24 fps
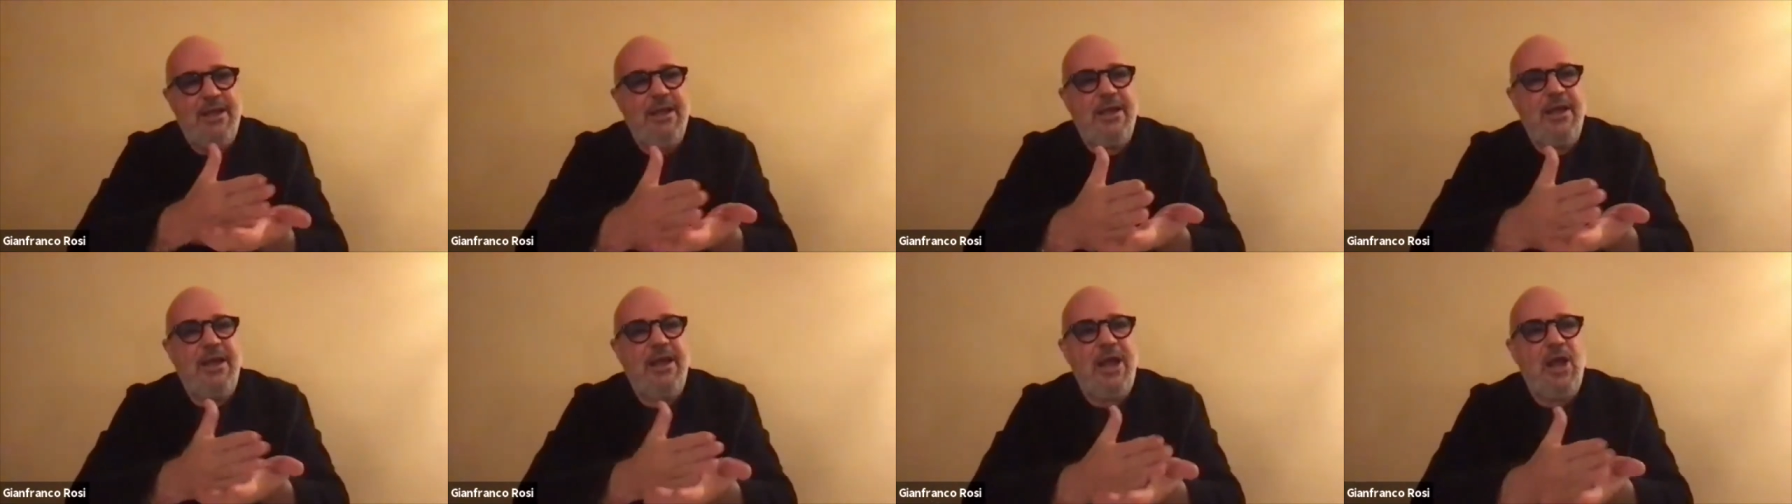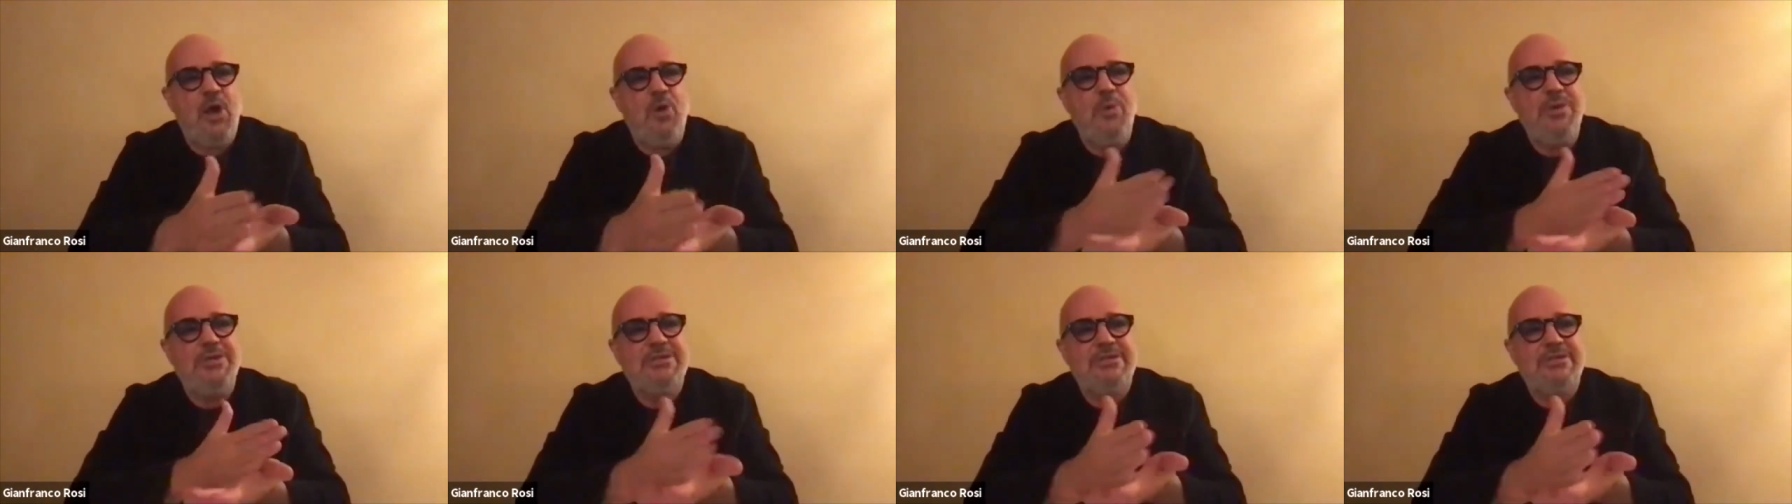I
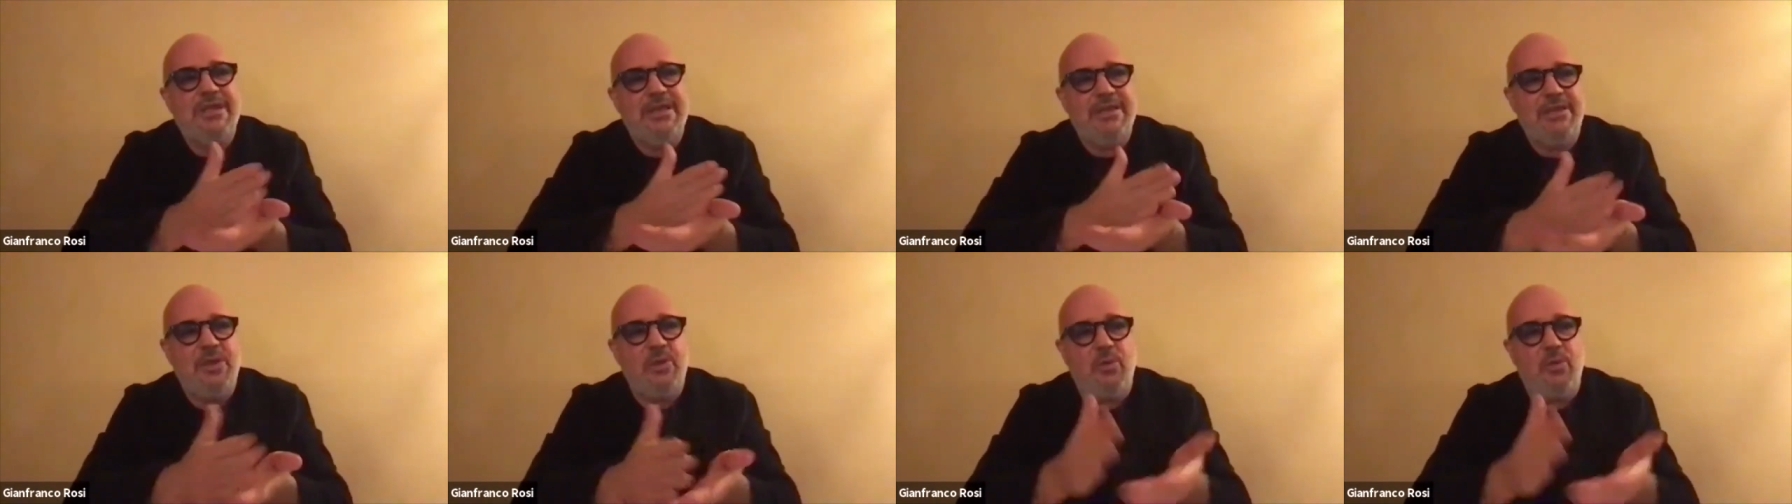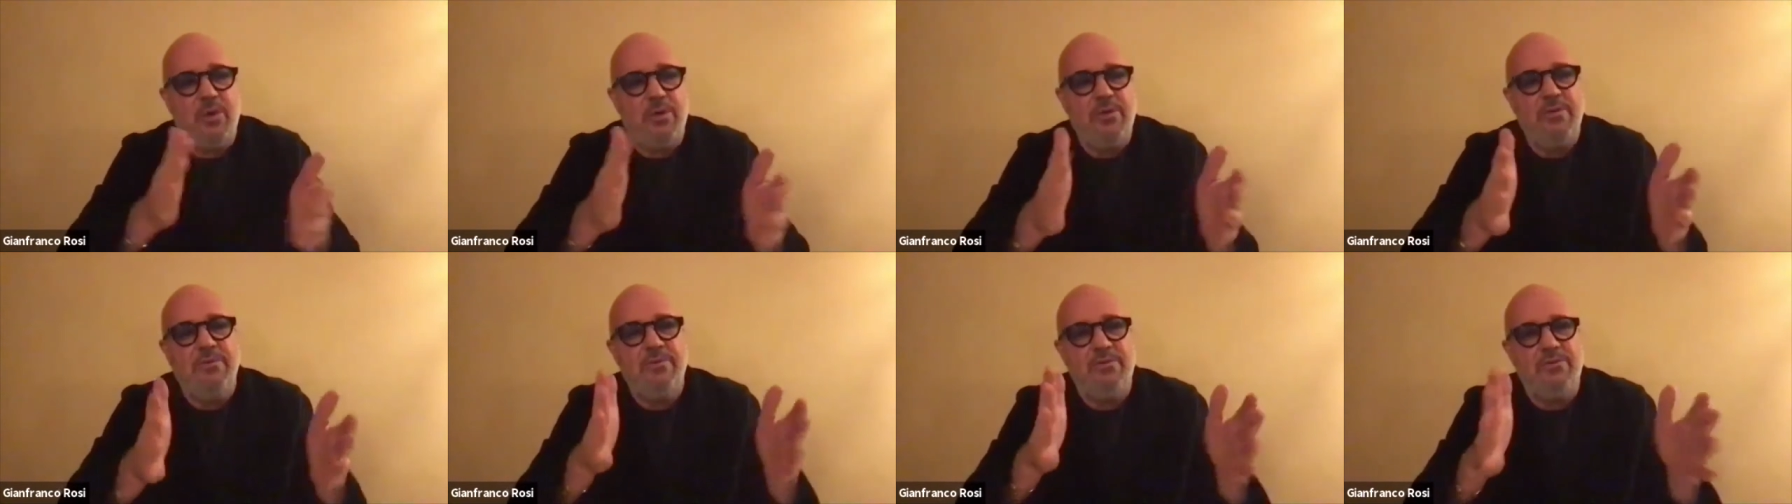always say that
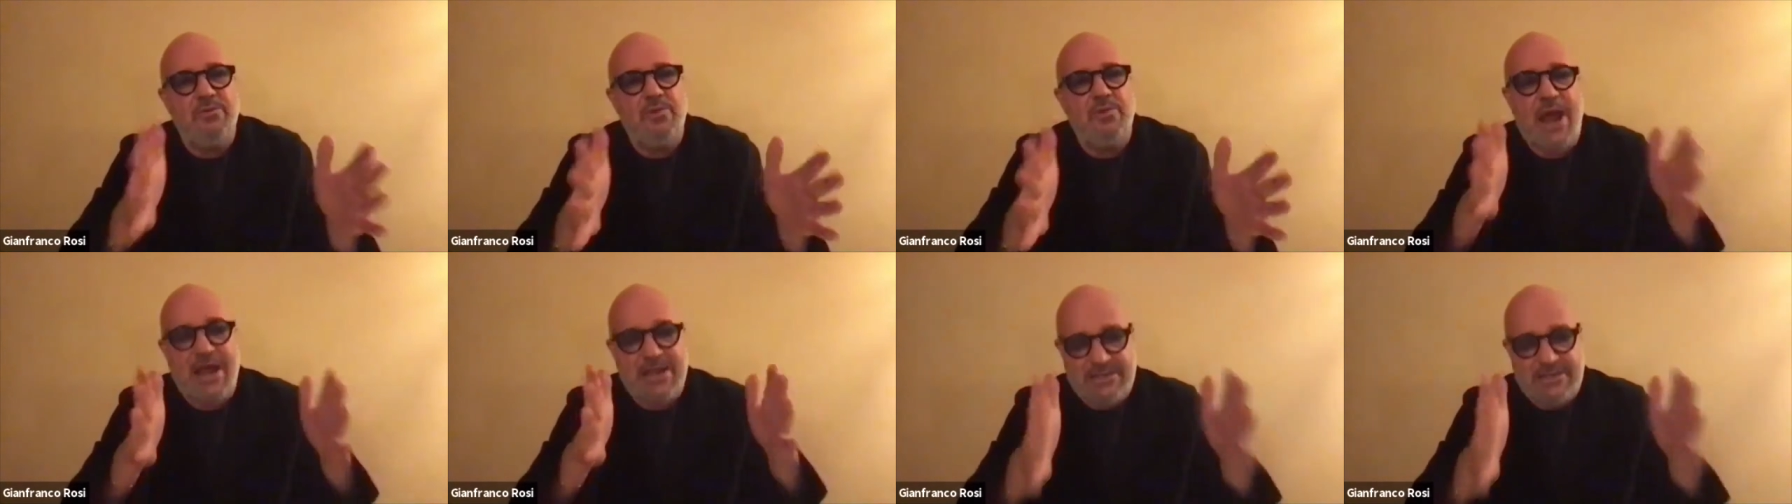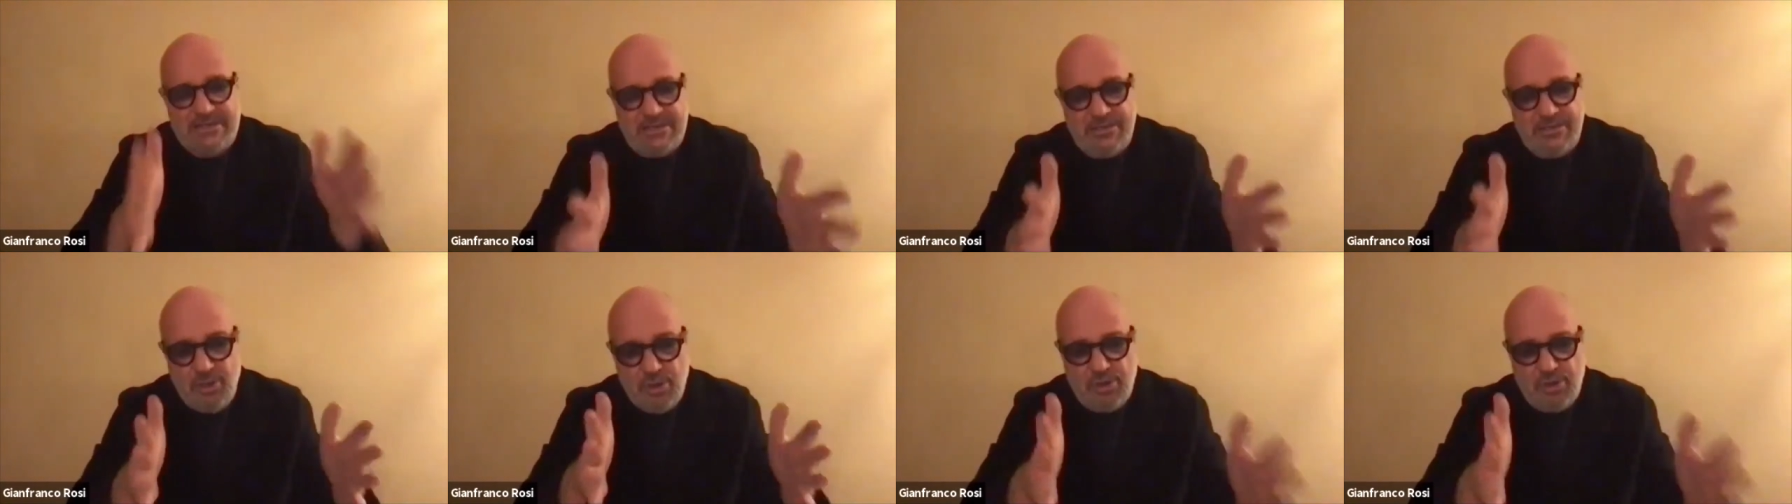
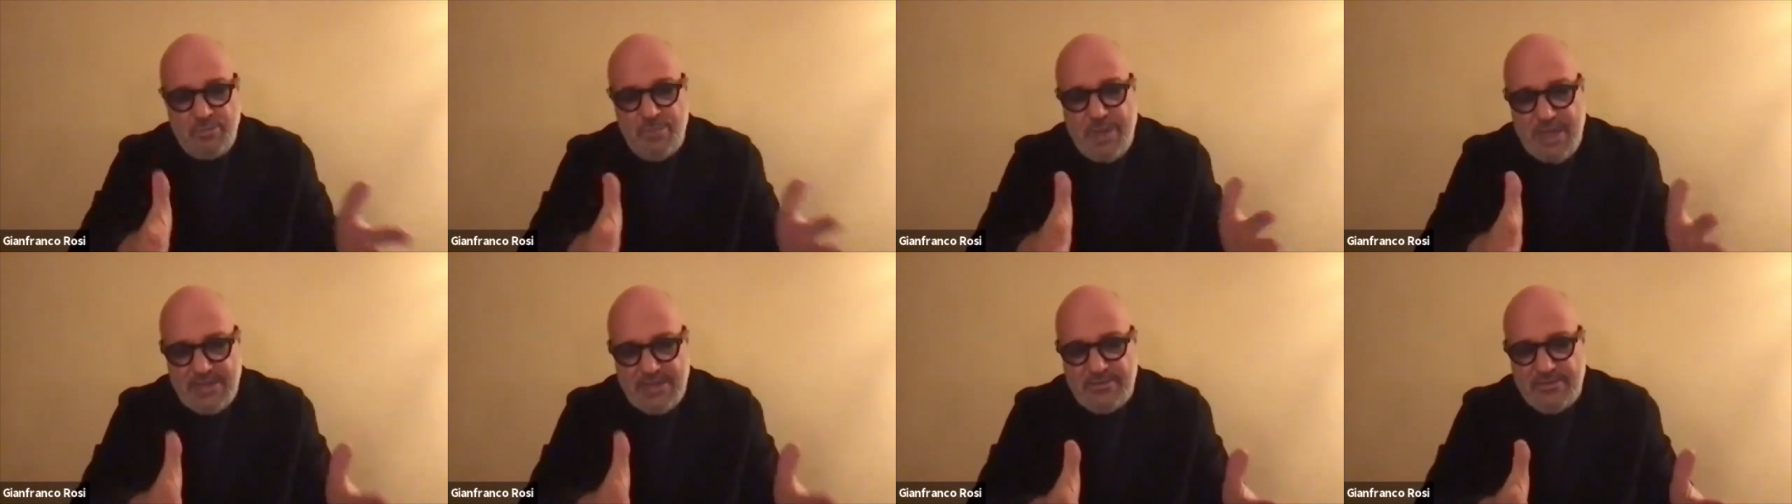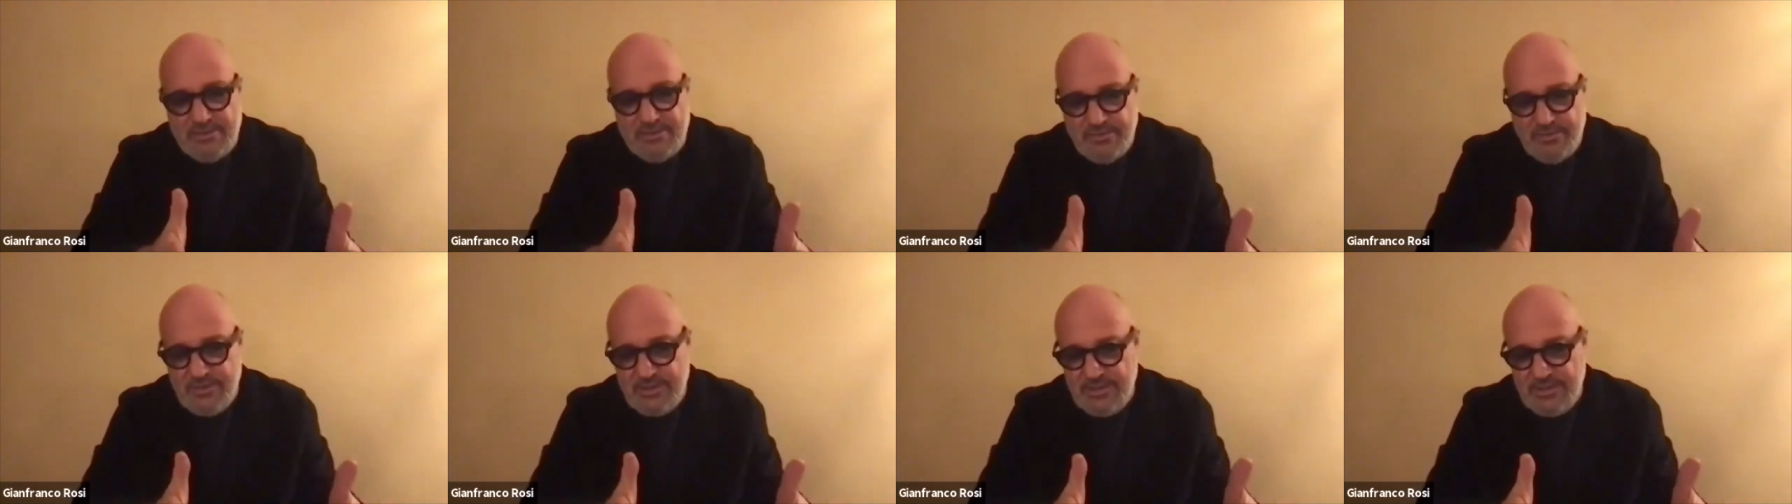writing
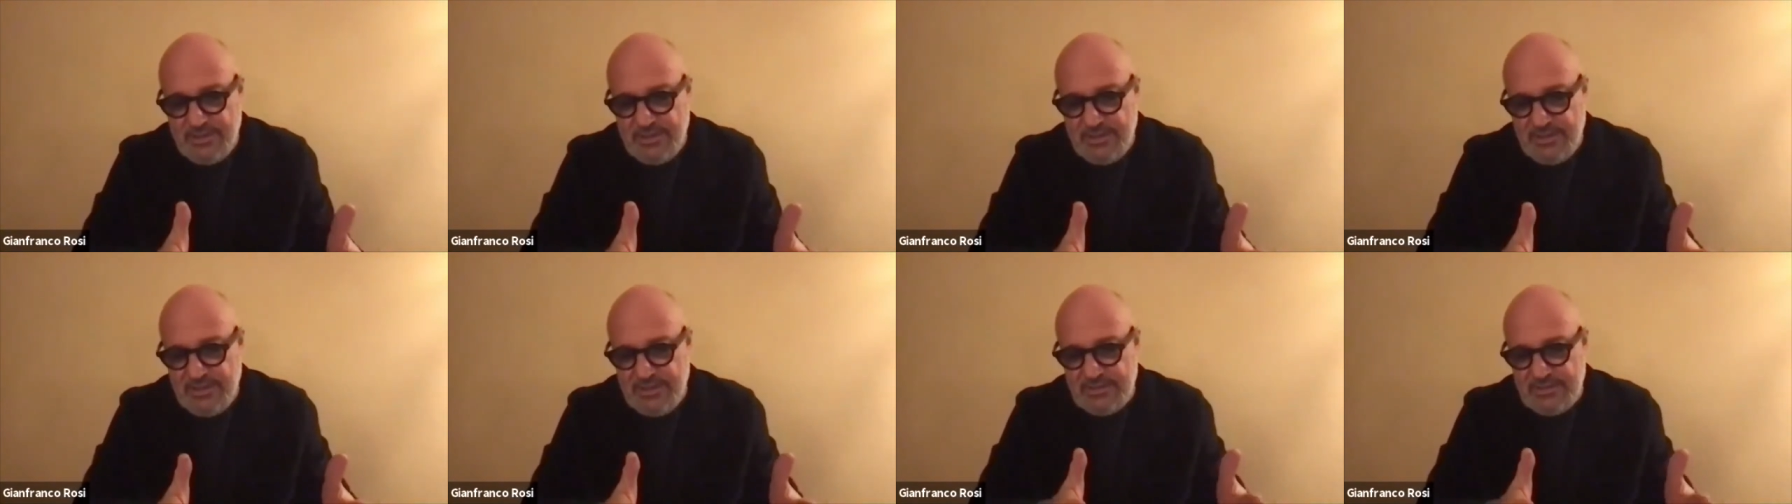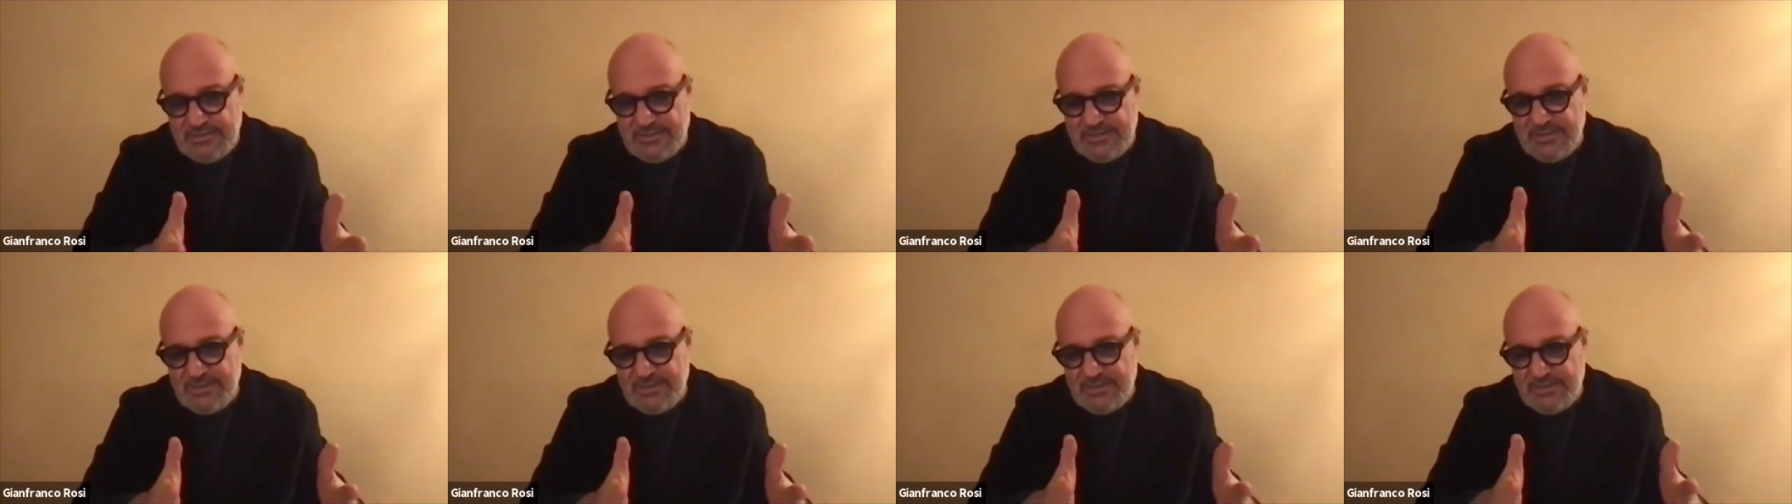documentary is